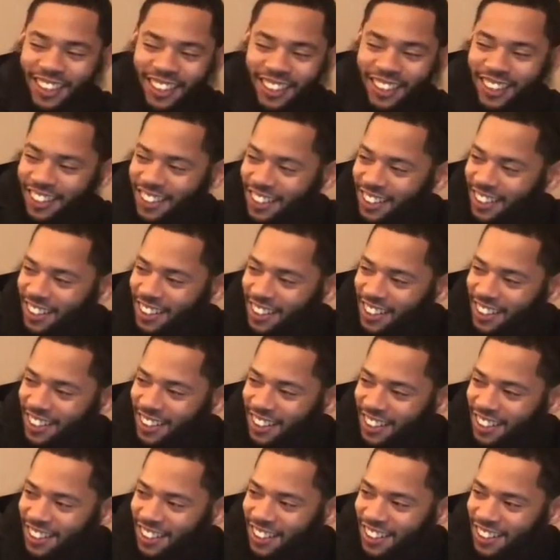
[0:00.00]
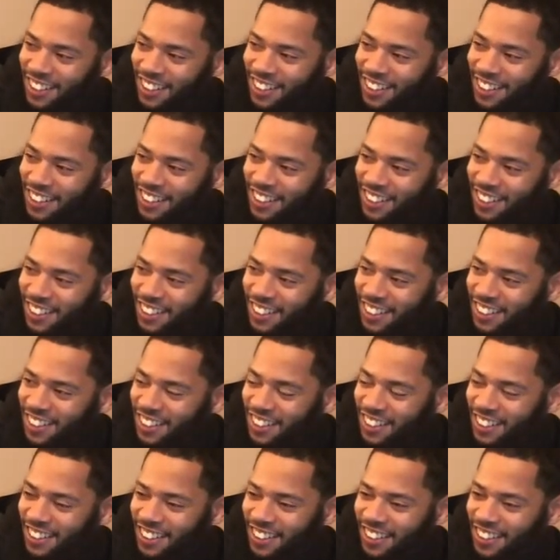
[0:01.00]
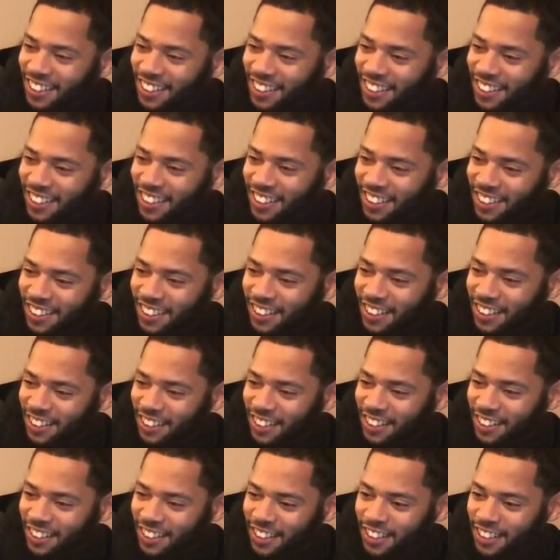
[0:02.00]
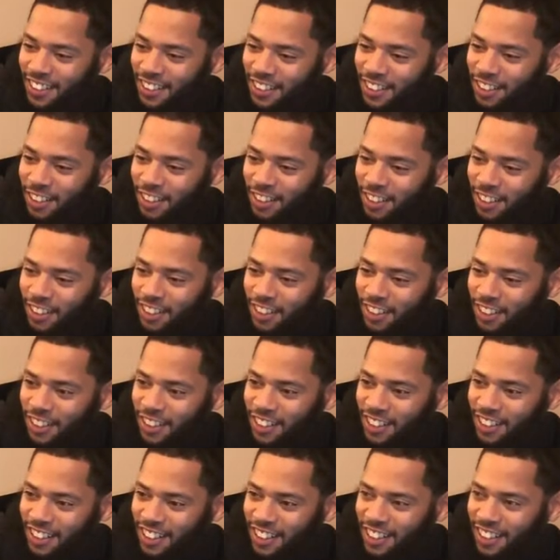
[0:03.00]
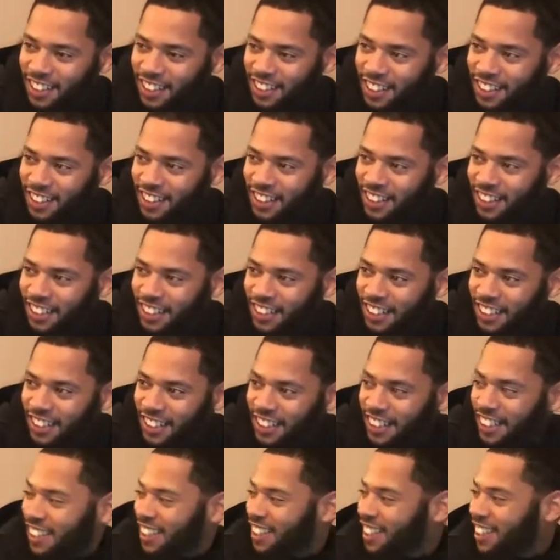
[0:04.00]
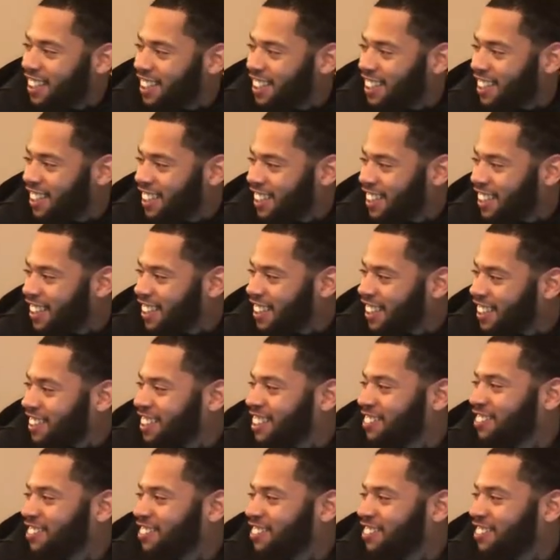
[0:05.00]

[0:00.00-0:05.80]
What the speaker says: This person isn't speaking.